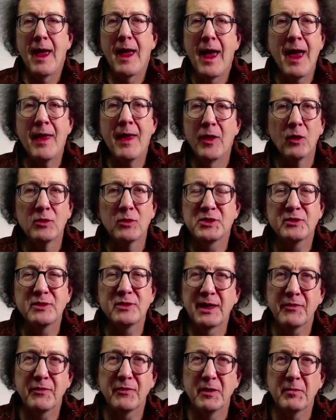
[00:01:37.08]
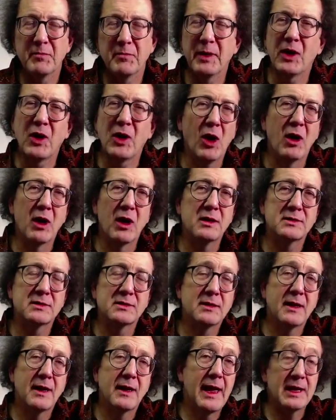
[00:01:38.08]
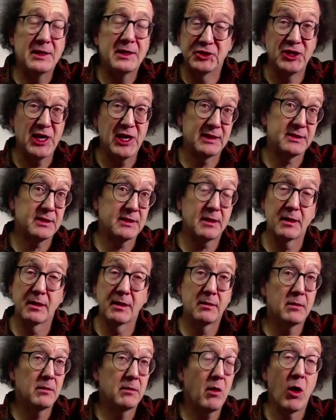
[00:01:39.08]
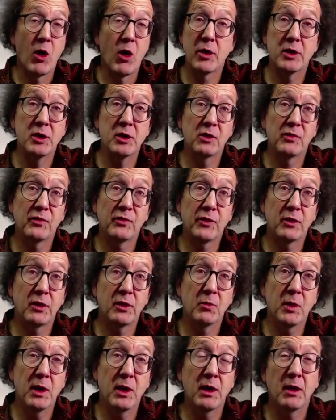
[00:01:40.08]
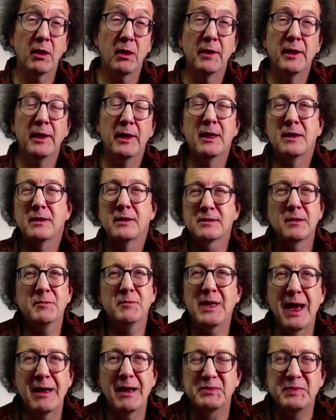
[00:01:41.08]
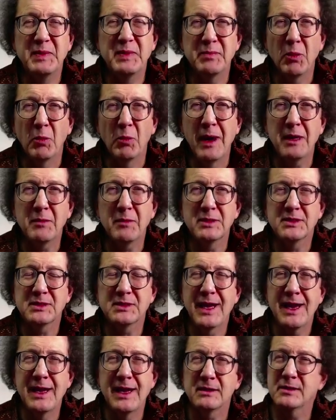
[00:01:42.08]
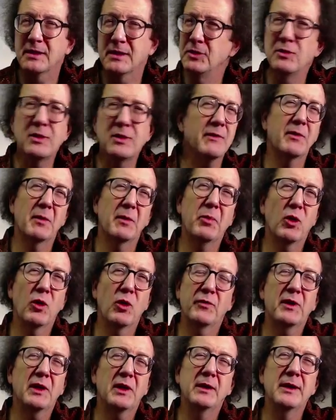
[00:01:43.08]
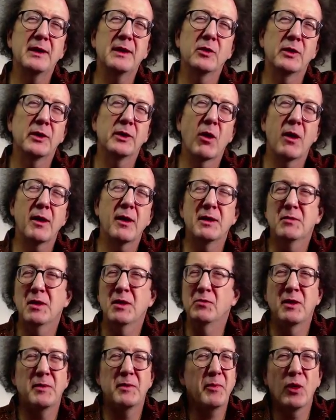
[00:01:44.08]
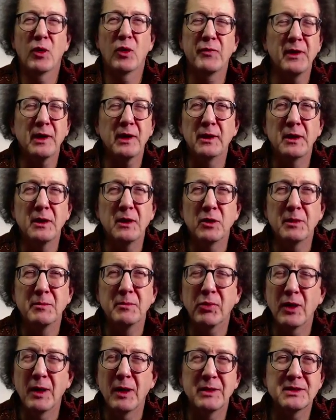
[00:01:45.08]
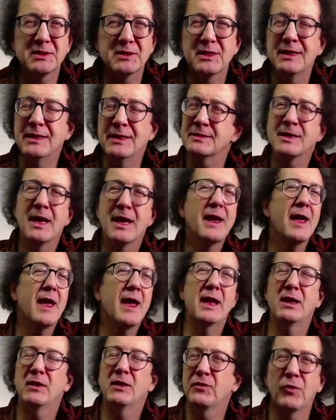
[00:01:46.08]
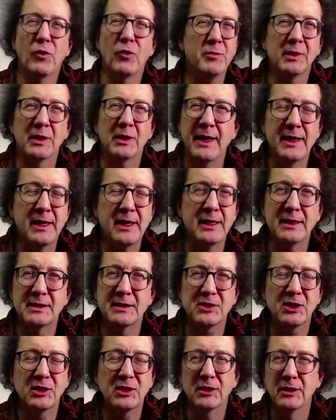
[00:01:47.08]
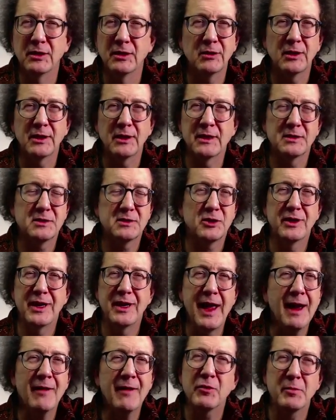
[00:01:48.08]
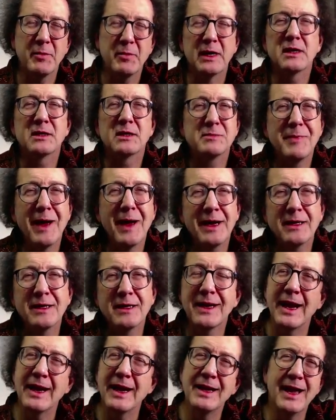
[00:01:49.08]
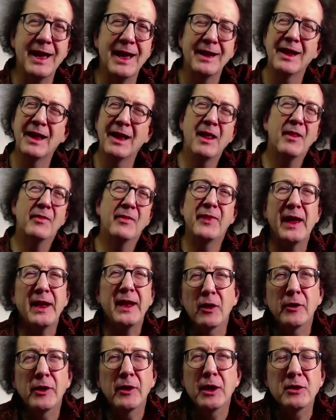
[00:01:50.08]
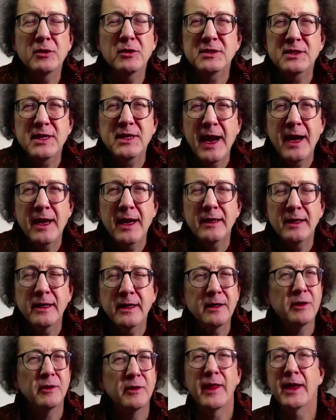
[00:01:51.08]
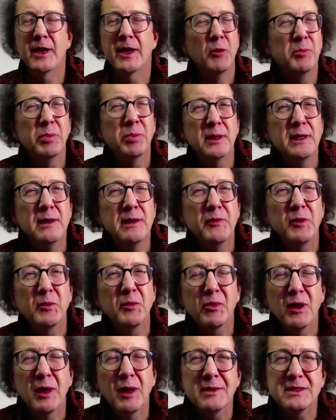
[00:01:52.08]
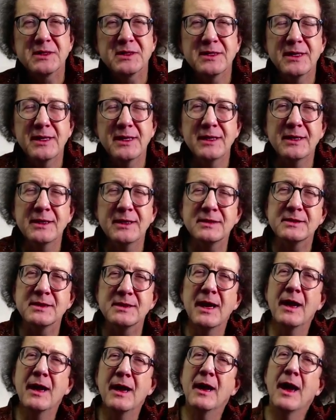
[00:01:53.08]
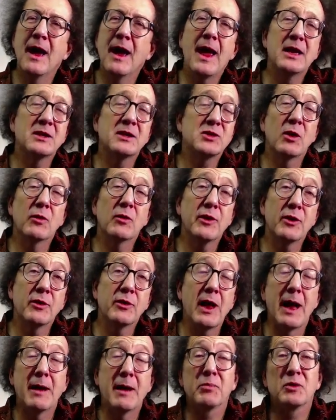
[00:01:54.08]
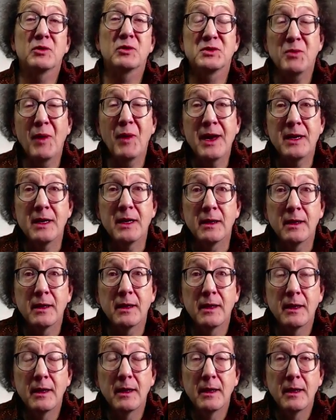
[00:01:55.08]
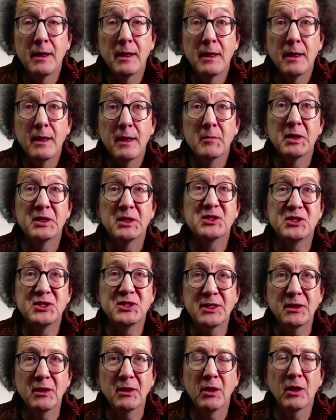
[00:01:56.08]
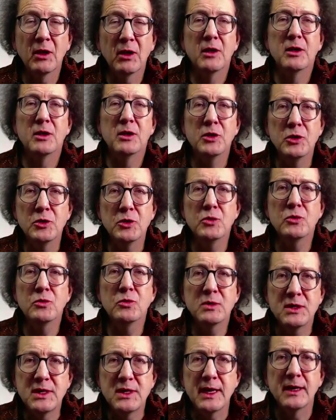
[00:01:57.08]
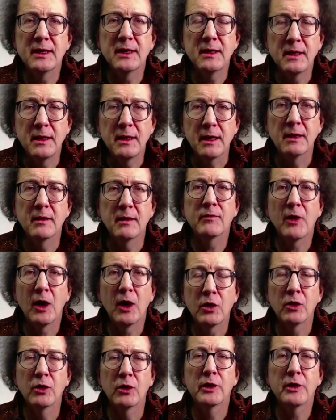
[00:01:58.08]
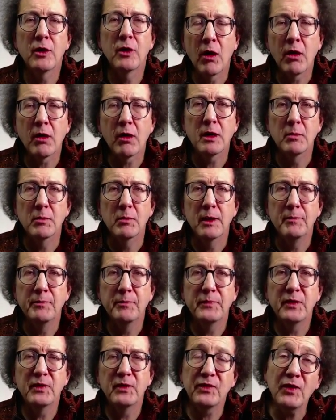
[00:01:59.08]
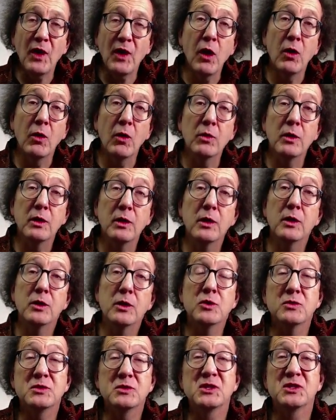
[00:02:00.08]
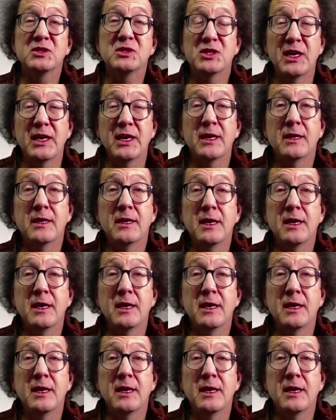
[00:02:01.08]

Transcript: And those are different because, as Jessica argues very well, sometimes people make mistakes. You give a perfectly good argument with perfectly good premises, and it's formulated as clearly as could ever be expected, and yet they don't understand it or they don't believe your premises, and so they're not persuaded. But still, you did give a good argument. So, you succeeded